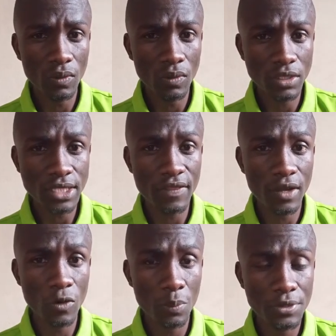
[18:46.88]
What are
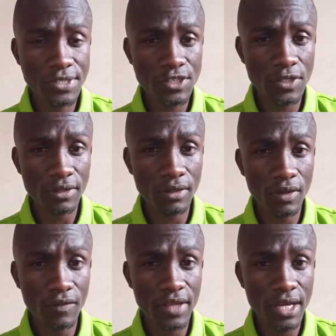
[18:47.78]
the composition
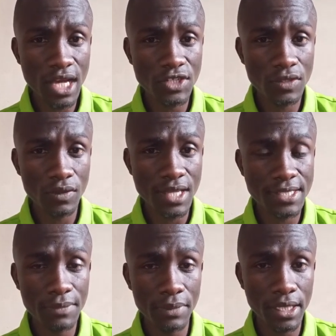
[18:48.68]
of the National
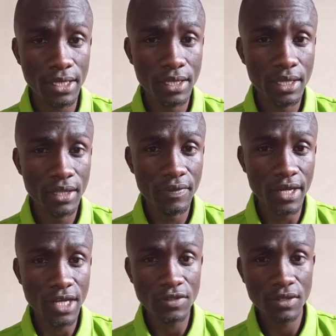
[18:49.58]
Assembly?
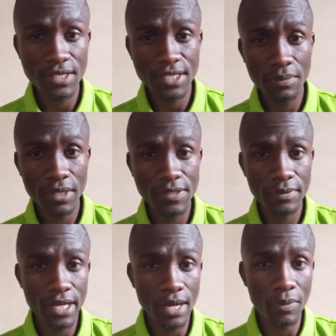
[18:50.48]
The National Assembly is
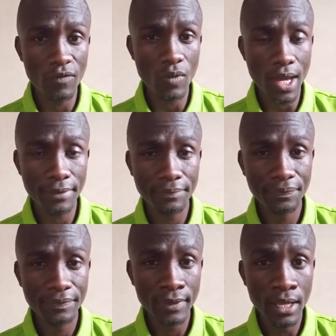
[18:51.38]
made up of 1,
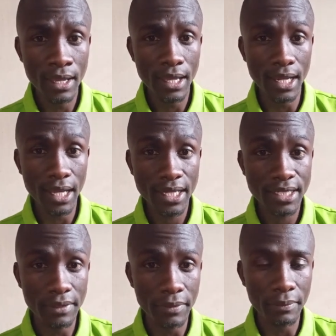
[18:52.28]

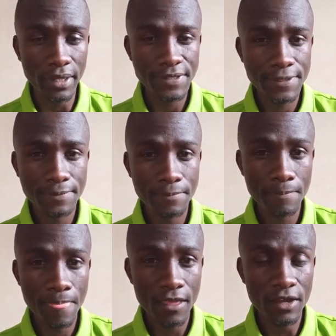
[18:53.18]
elected members,
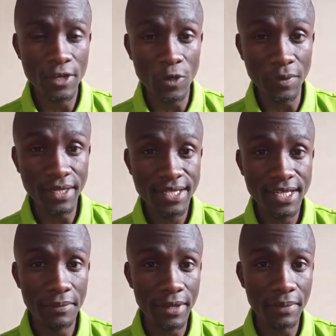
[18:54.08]

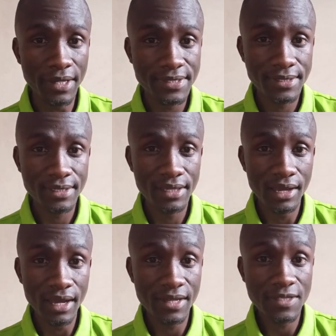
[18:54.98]
nominated members,
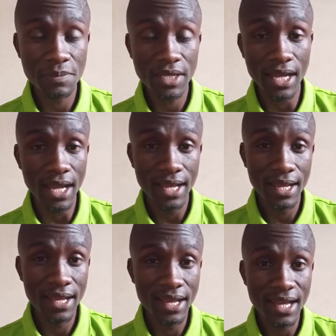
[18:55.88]
and Speaker
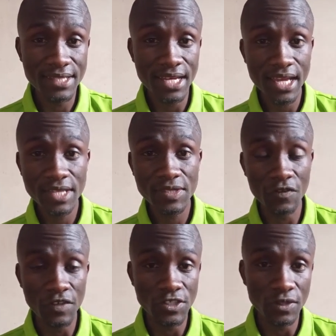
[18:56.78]
as an
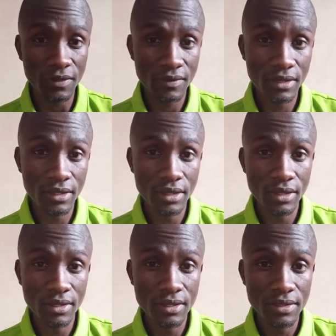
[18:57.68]
ex-official.
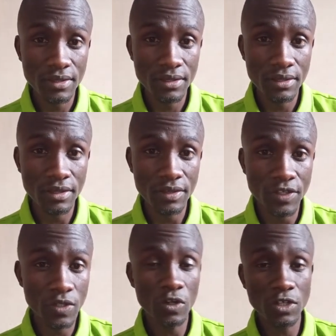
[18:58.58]

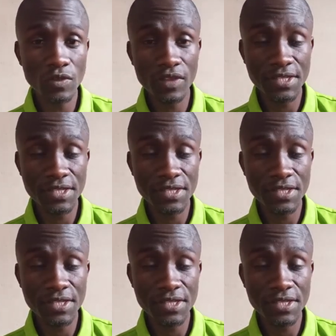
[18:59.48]
You go to the